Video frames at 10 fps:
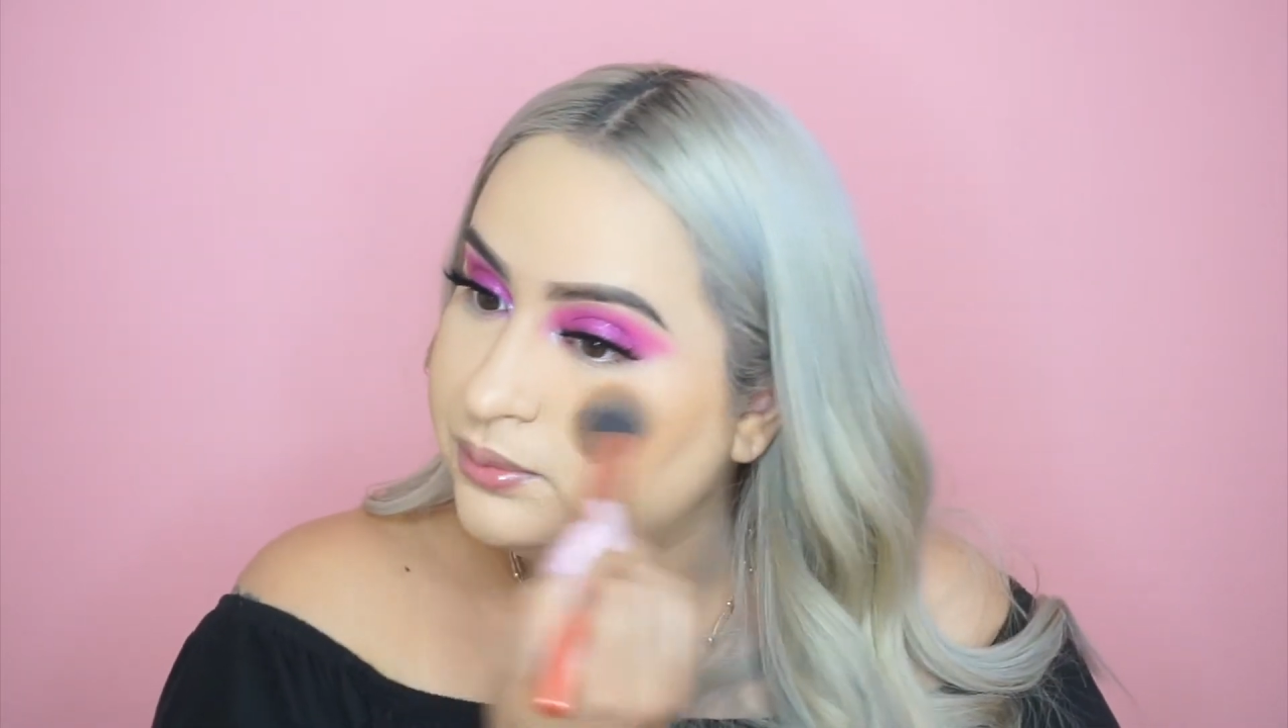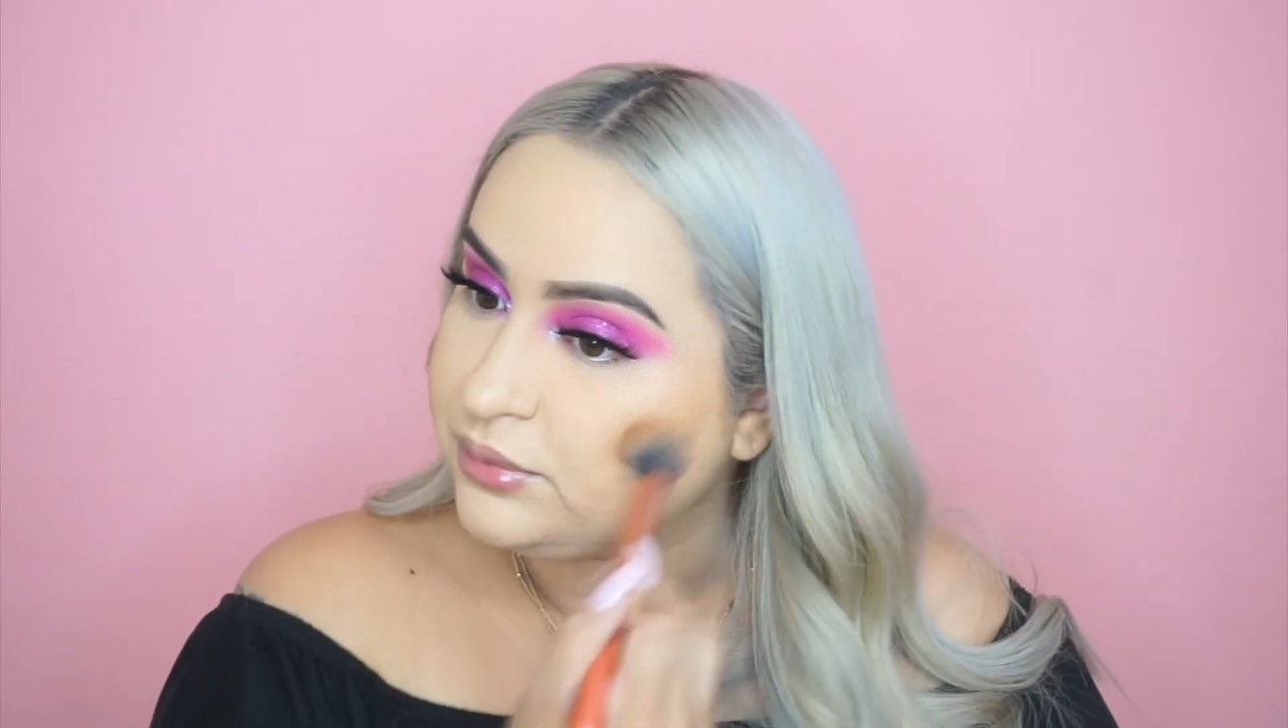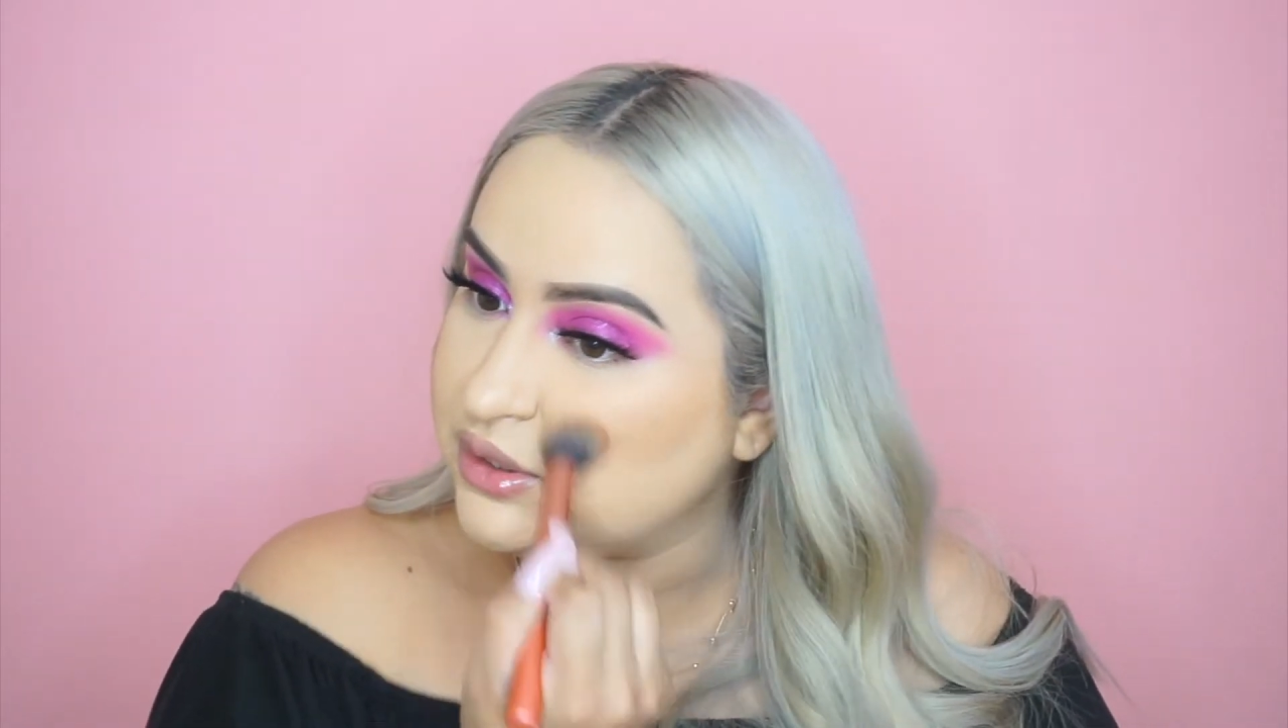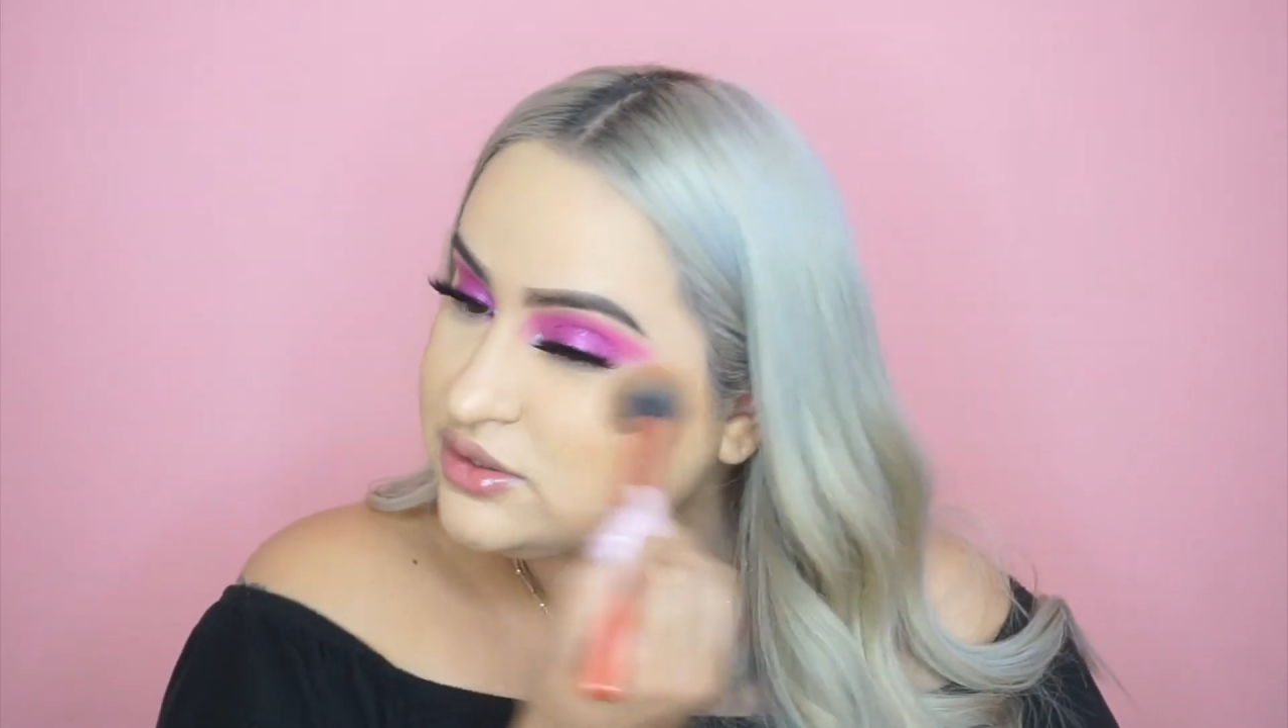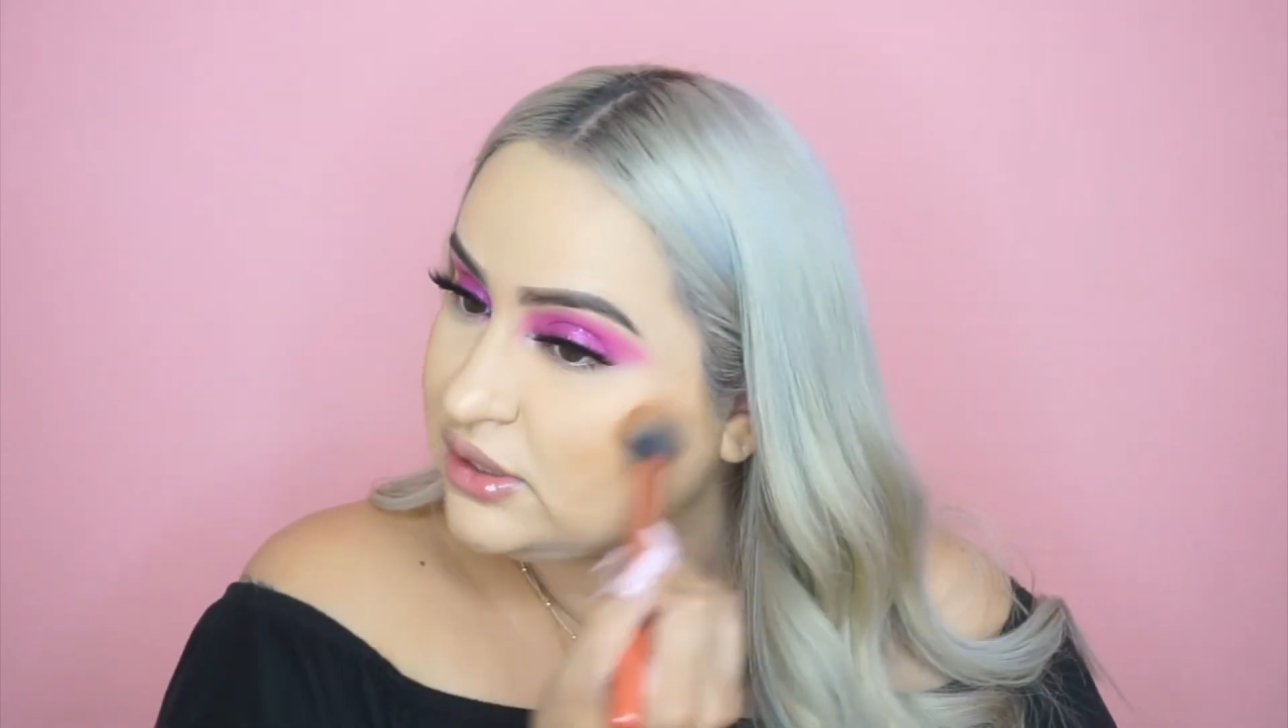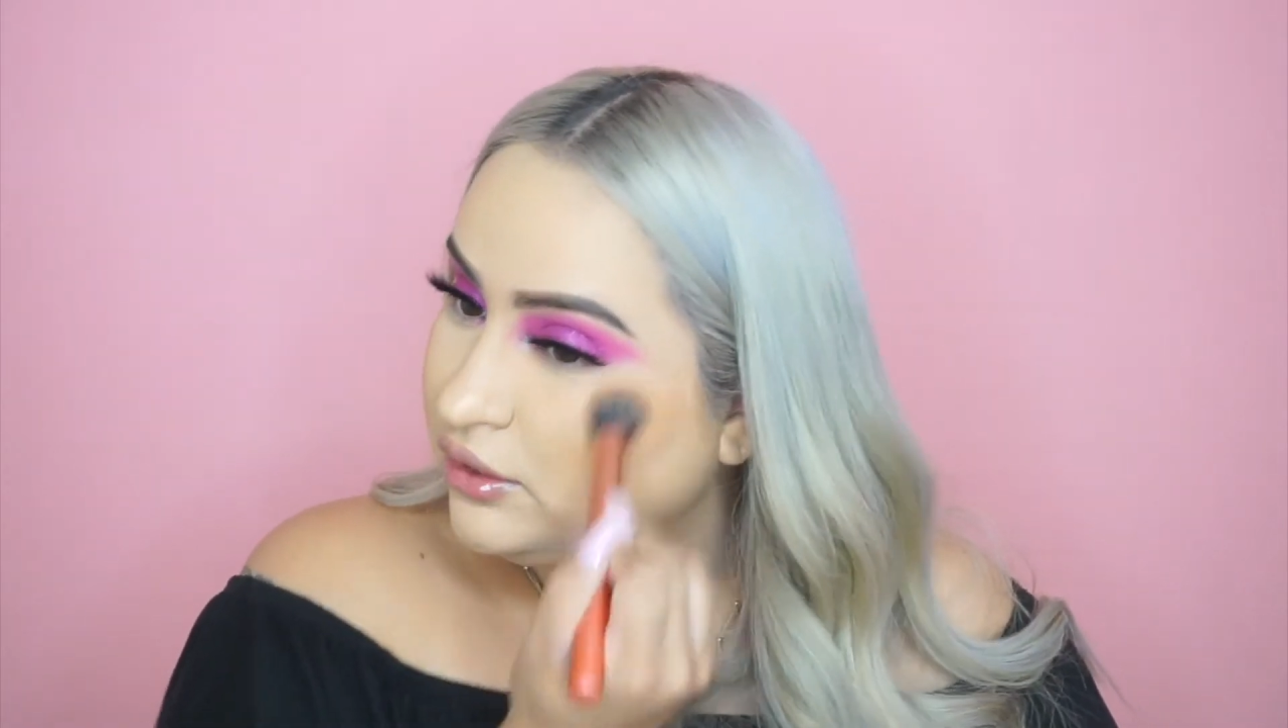because then